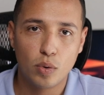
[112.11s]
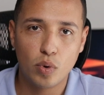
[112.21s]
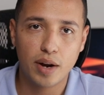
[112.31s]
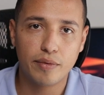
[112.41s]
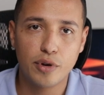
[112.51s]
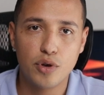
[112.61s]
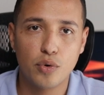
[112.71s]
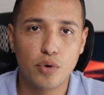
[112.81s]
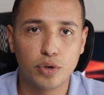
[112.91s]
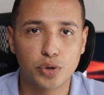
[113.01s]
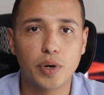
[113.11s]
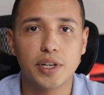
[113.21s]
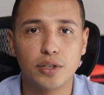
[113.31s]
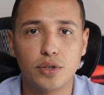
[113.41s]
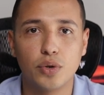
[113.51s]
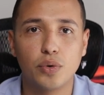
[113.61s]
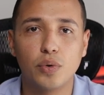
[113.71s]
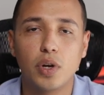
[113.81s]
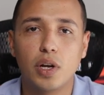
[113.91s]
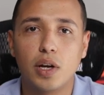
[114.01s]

whatever you're trying to do